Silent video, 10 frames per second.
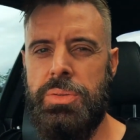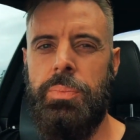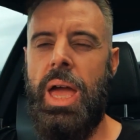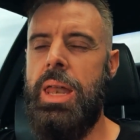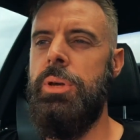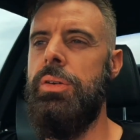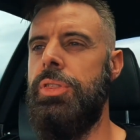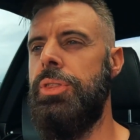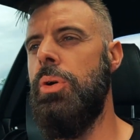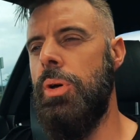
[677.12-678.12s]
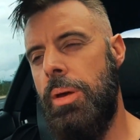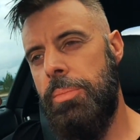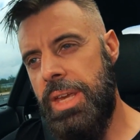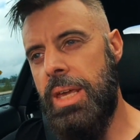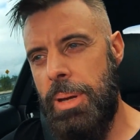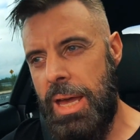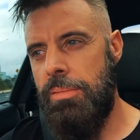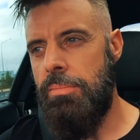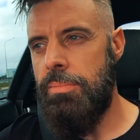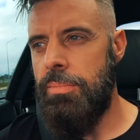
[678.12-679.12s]
just had a bit of a thought. I'm thinking
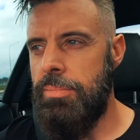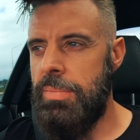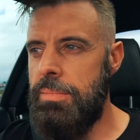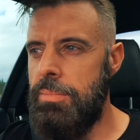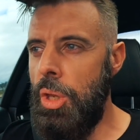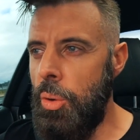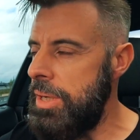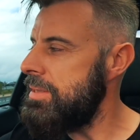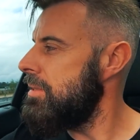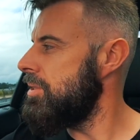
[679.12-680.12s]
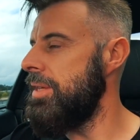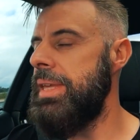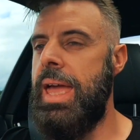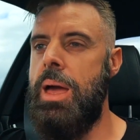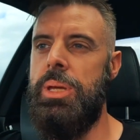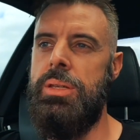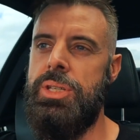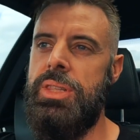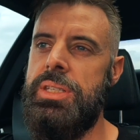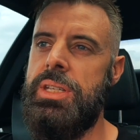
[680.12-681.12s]
about noise inside the cabin.
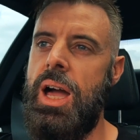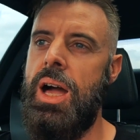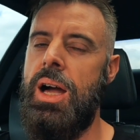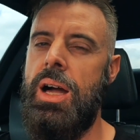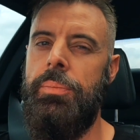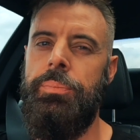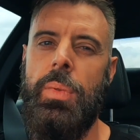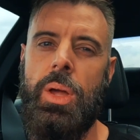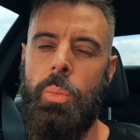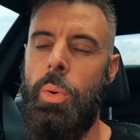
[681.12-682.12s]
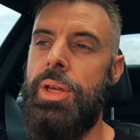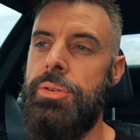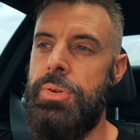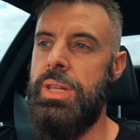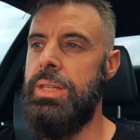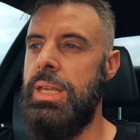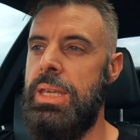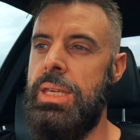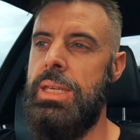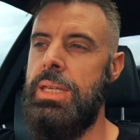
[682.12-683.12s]
So this car, when I fitted
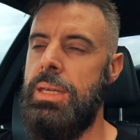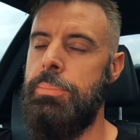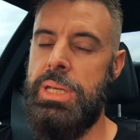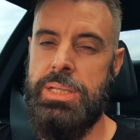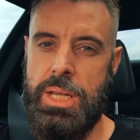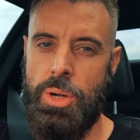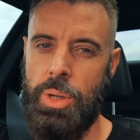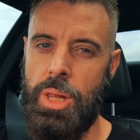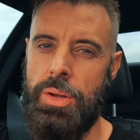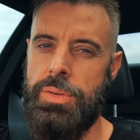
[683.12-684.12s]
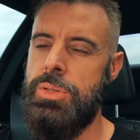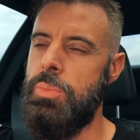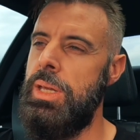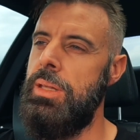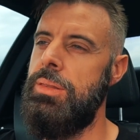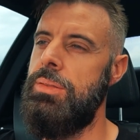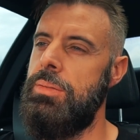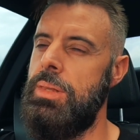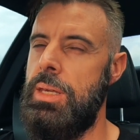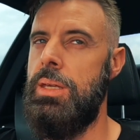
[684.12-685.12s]
the BC coilovers with
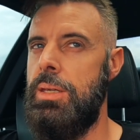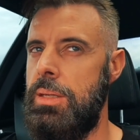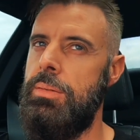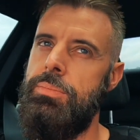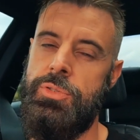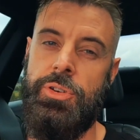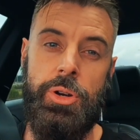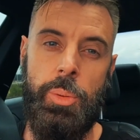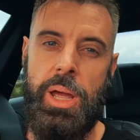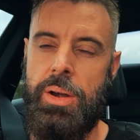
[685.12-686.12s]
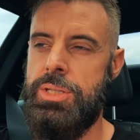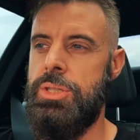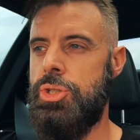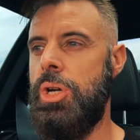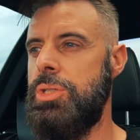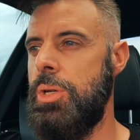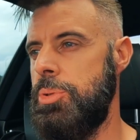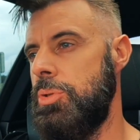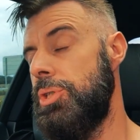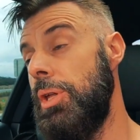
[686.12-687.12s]
the spherical bearings and the strut
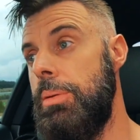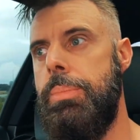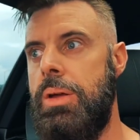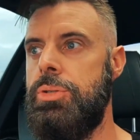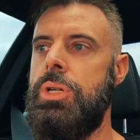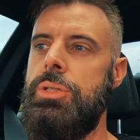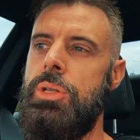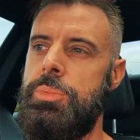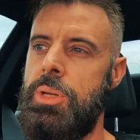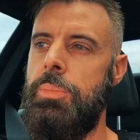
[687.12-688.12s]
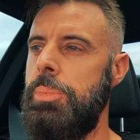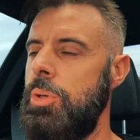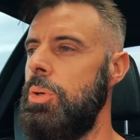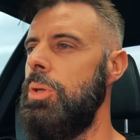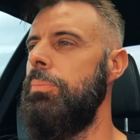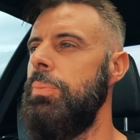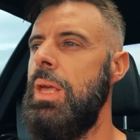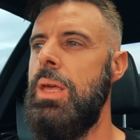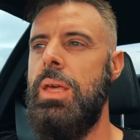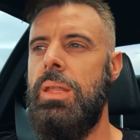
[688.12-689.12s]
tops, or solid mount strut tops, some people call
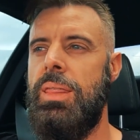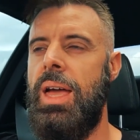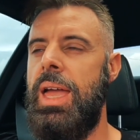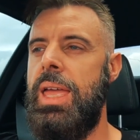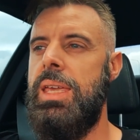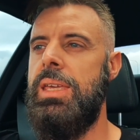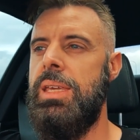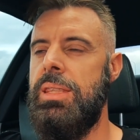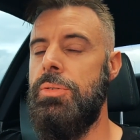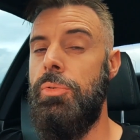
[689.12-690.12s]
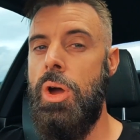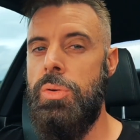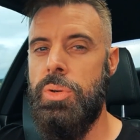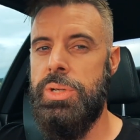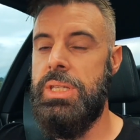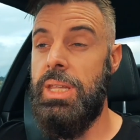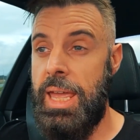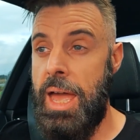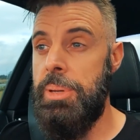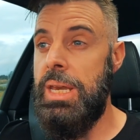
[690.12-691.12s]
them, they the road noise in the
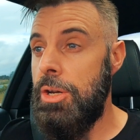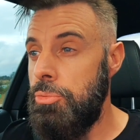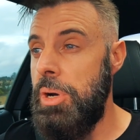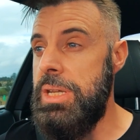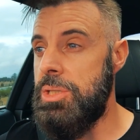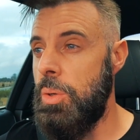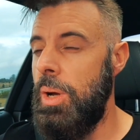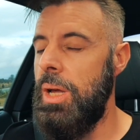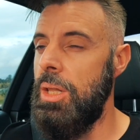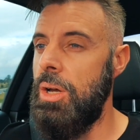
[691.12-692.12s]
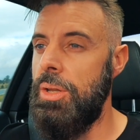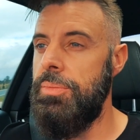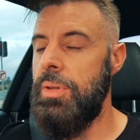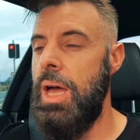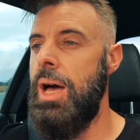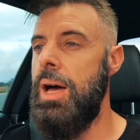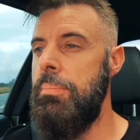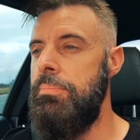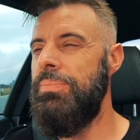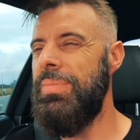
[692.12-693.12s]
cabin increased quite a lot.
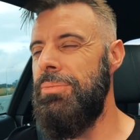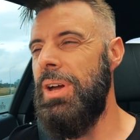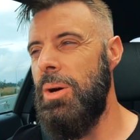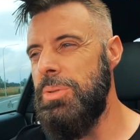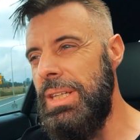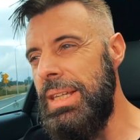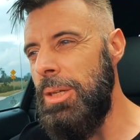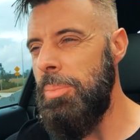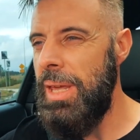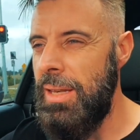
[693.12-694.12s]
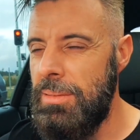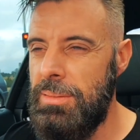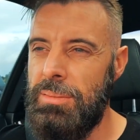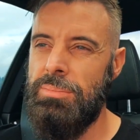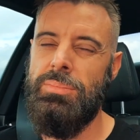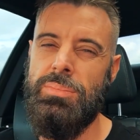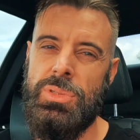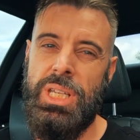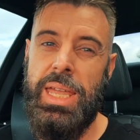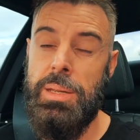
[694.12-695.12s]
Um, in fact, I was a little bit
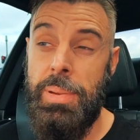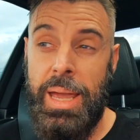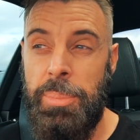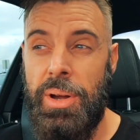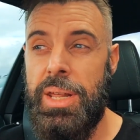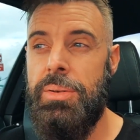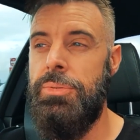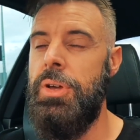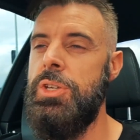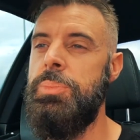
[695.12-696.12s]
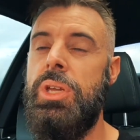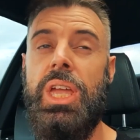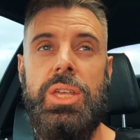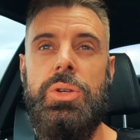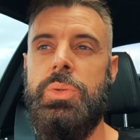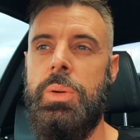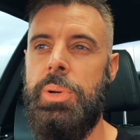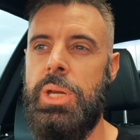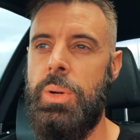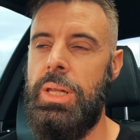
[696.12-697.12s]
taken back by it at first, but you get used to it
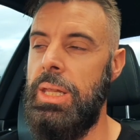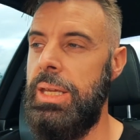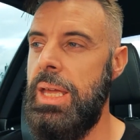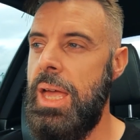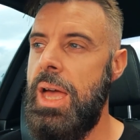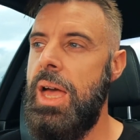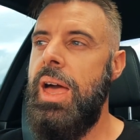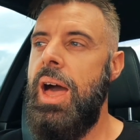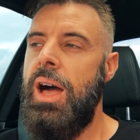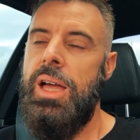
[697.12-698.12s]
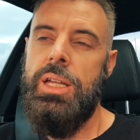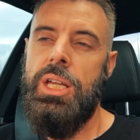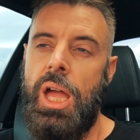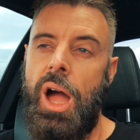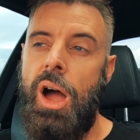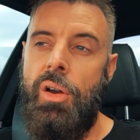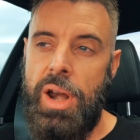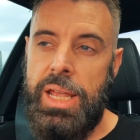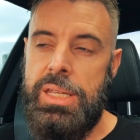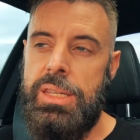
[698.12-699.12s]
pretty quickly. I
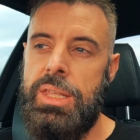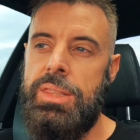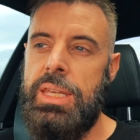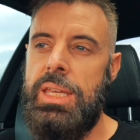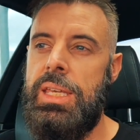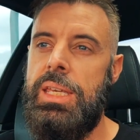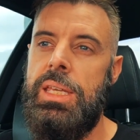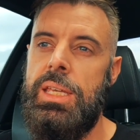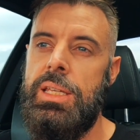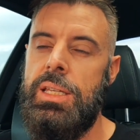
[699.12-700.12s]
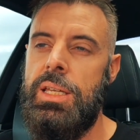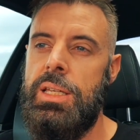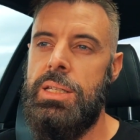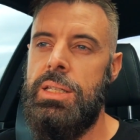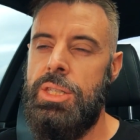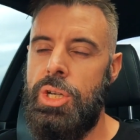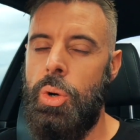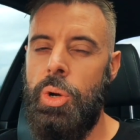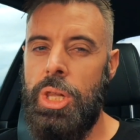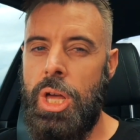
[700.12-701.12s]
reckon that the the
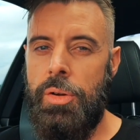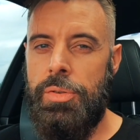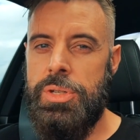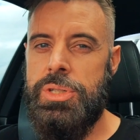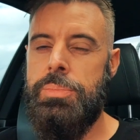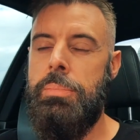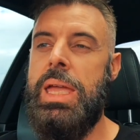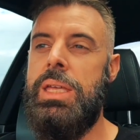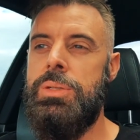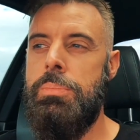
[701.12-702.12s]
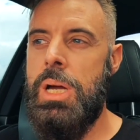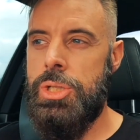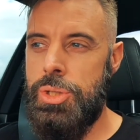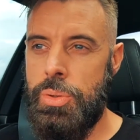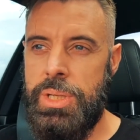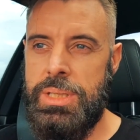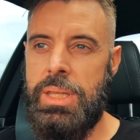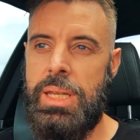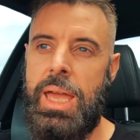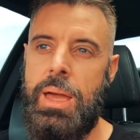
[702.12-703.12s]
coilovers make as much noise
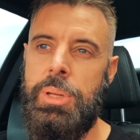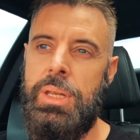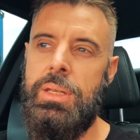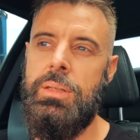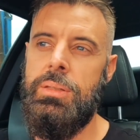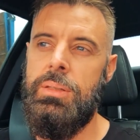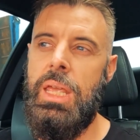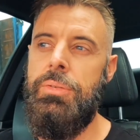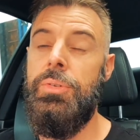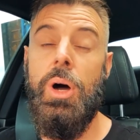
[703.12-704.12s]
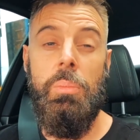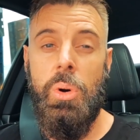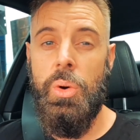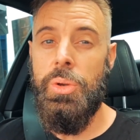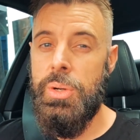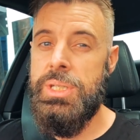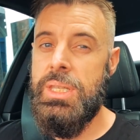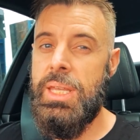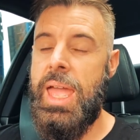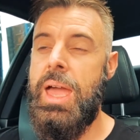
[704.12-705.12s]
in the cabin, if not more noise
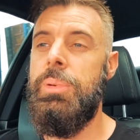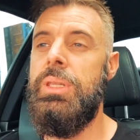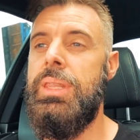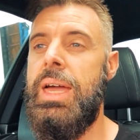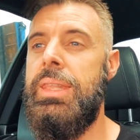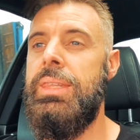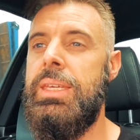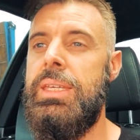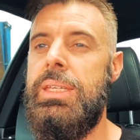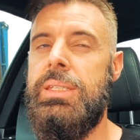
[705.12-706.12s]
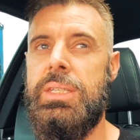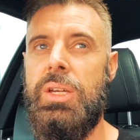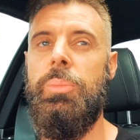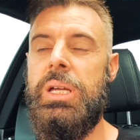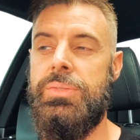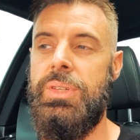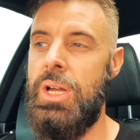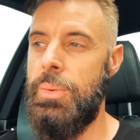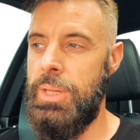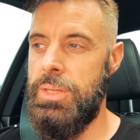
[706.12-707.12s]
in the cabin, than the single mass
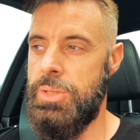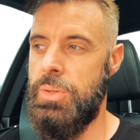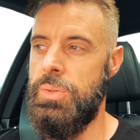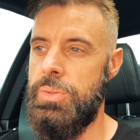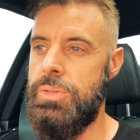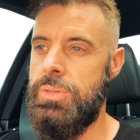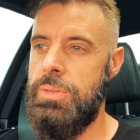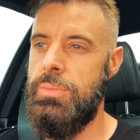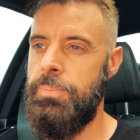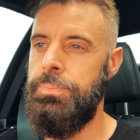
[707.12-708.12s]
flywheel has caused.